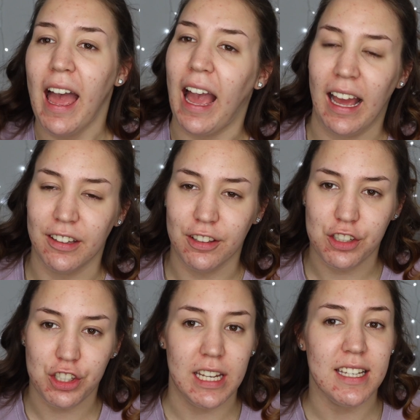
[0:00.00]
and
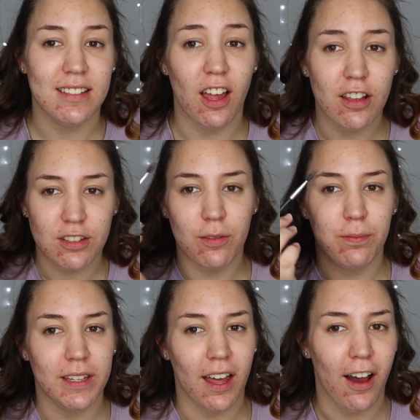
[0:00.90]
she starts off
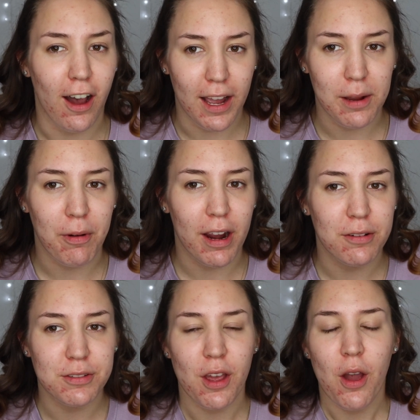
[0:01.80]
with her
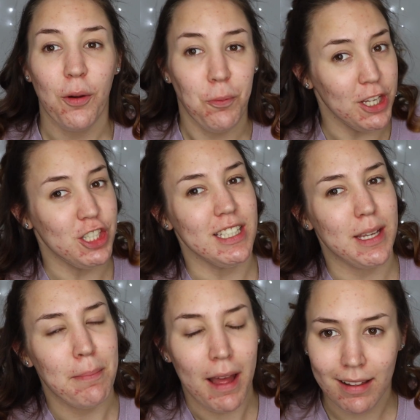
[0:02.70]
eyebrows, which is
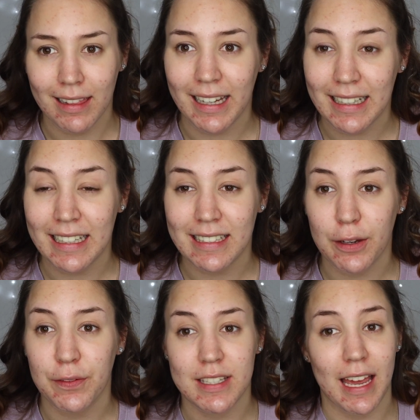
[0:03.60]
completely
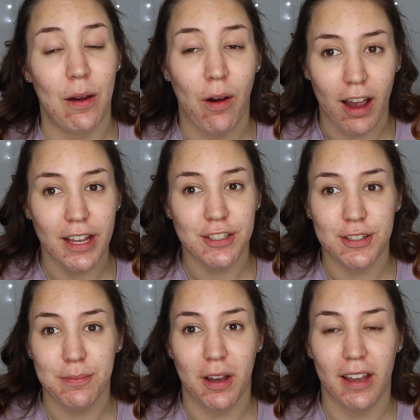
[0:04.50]
different to how I
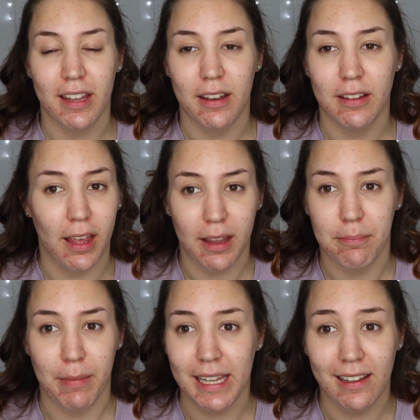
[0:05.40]
do my
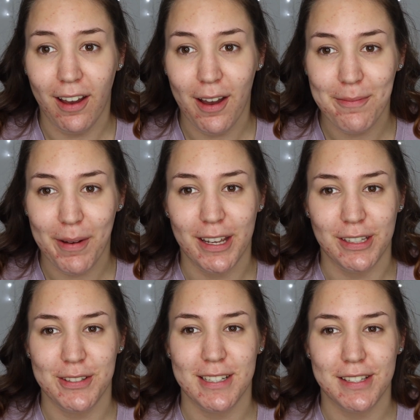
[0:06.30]
makeup. I
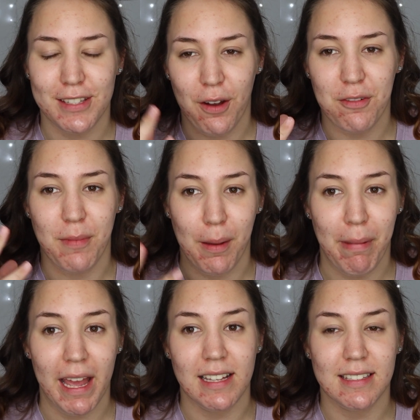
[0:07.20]
usually start with my
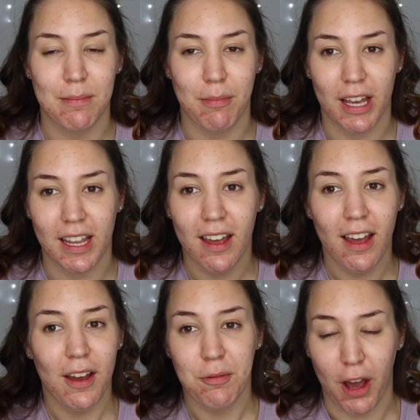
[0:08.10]
base, then my
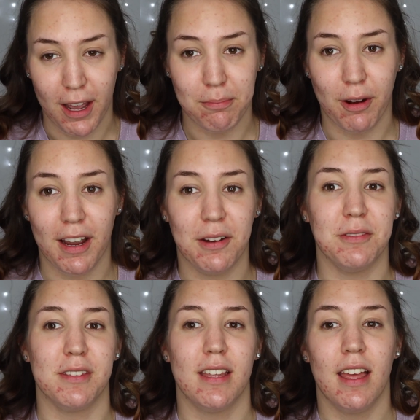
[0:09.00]

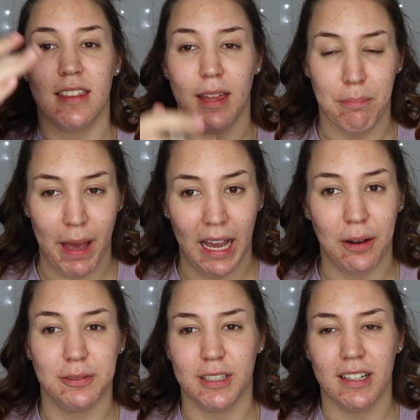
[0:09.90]
eyebrows, then
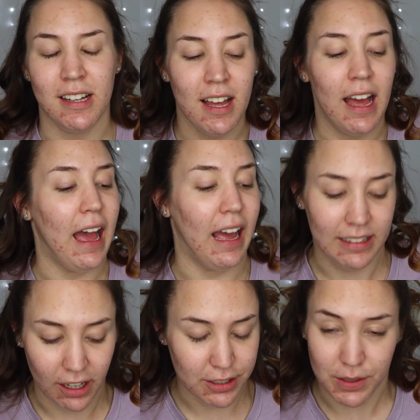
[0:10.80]
powder,
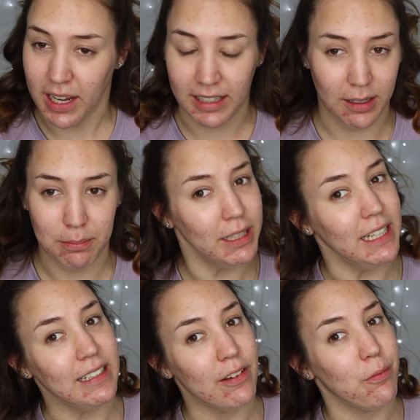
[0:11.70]
and I do it in a
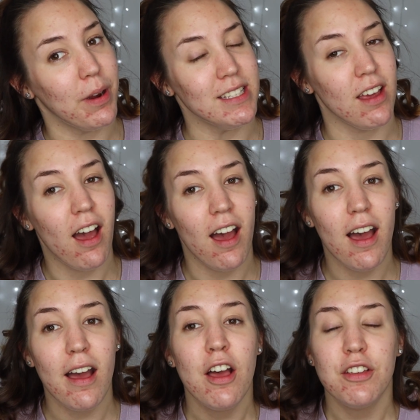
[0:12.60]
completely different way to
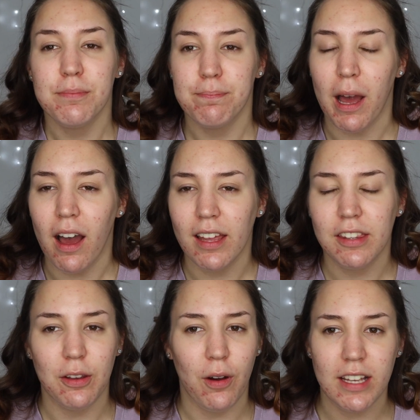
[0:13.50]
her. But I
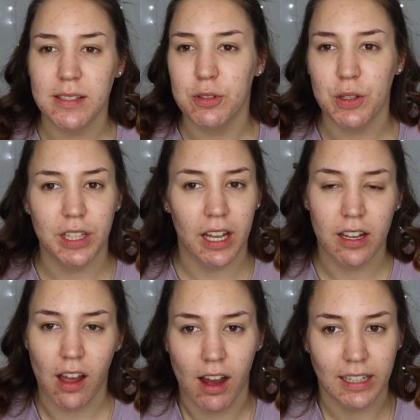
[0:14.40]
thought, as I'm doing
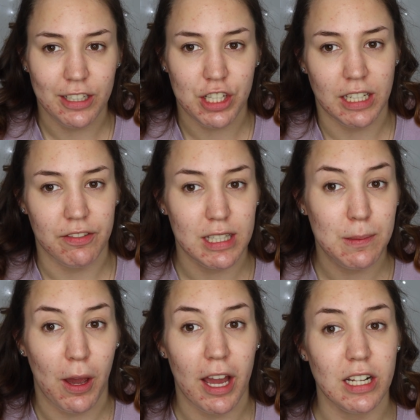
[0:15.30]
like a Kylie Jenner
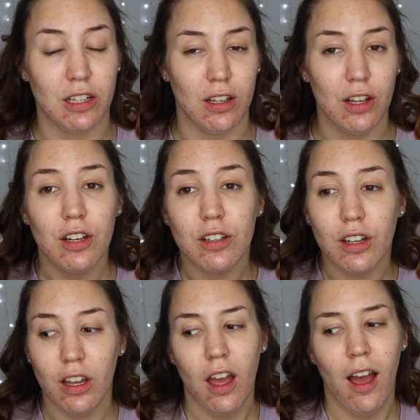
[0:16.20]
inspired
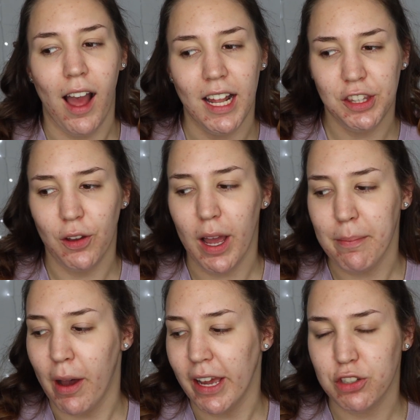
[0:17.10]
look, I thought I
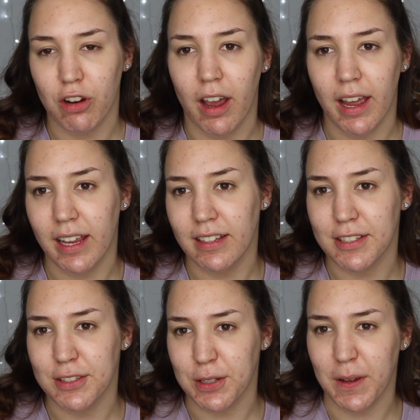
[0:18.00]
might try
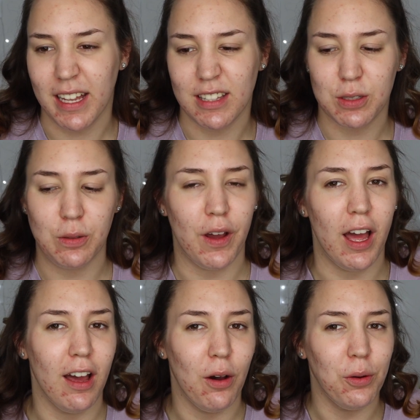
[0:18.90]
to do it in sort of
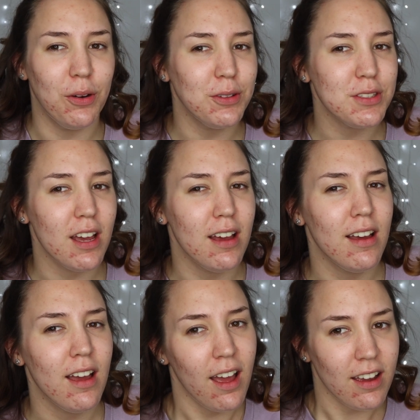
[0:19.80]
her order,
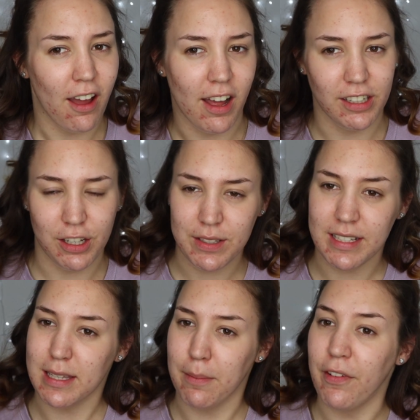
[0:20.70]
kind of
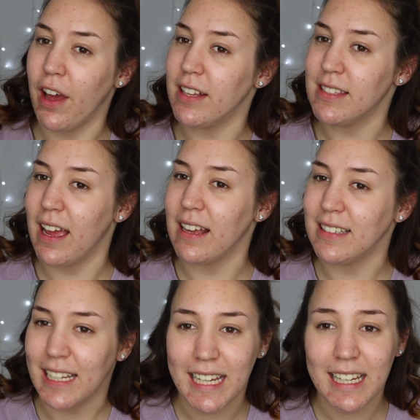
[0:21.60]
using some of her
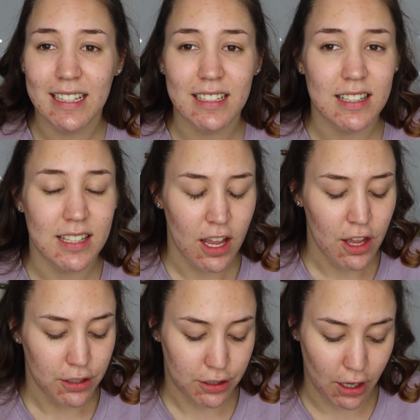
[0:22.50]
techniques.
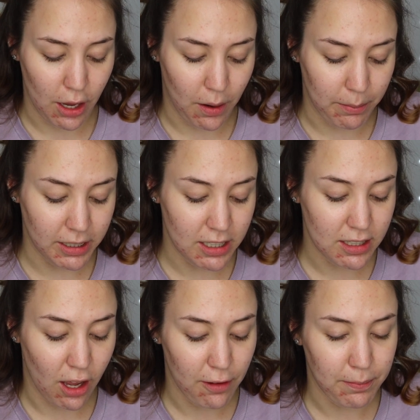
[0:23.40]
So I'm going to
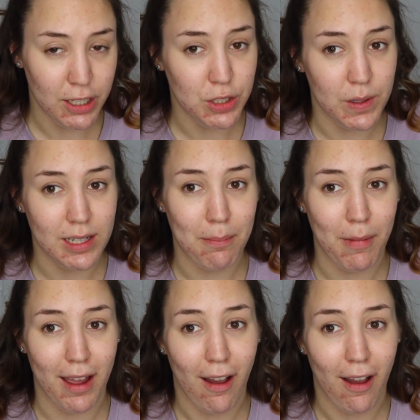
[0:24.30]
start off by doing my